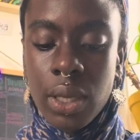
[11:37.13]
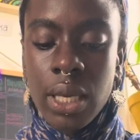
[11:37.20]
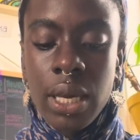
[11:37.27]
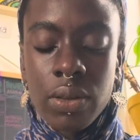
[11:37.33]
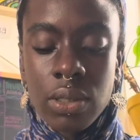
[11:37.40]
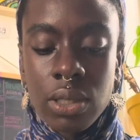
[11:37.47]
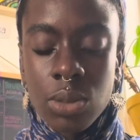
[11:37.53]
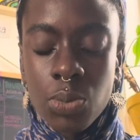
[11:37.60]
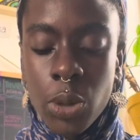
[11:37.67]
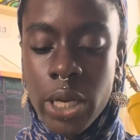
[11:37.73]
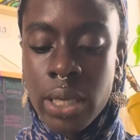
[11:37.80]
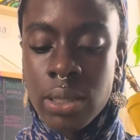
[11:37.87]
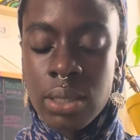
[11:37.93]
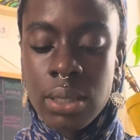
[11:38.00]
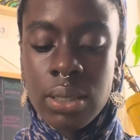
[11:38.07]
this is
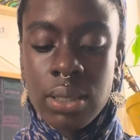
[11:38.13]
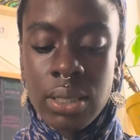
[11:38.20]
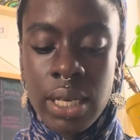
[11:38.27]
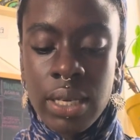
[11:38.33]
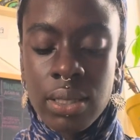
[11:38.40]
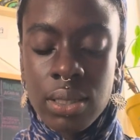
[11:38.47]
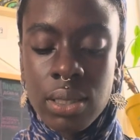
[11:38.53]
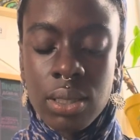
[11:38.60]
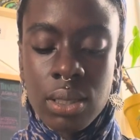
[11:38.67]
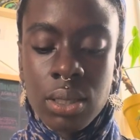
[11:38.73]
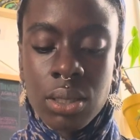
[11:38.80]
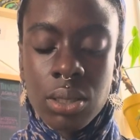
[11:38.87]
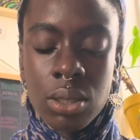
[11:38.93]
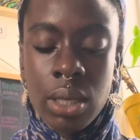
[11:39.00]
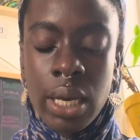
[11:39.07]
bringing success. This
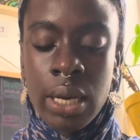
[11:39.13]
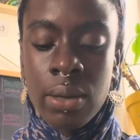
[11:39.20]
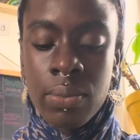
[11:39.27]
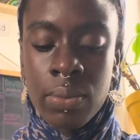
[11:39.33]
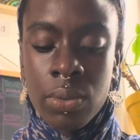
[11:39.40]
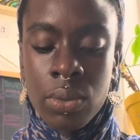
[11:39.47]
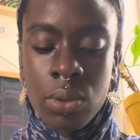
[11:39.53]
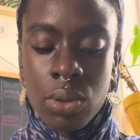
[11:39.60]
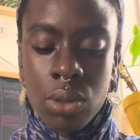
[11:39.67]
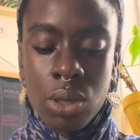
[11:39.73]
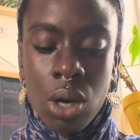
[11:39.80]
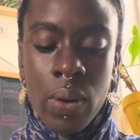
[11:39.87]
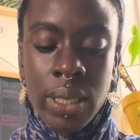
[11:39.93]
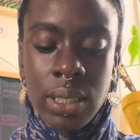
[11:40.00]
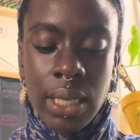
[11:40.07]
is
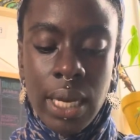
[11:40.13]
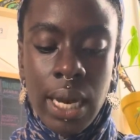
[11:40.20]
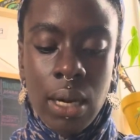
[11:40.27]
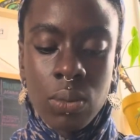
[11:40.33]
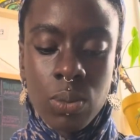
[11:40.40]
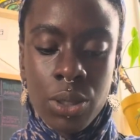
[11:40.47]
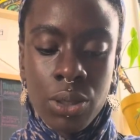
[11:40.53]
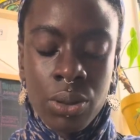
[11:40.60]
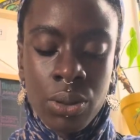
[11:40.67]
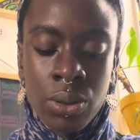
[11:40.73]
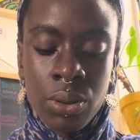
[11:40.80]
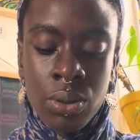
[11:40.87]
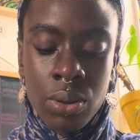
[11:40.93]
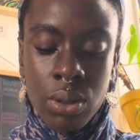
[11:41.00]
going to help you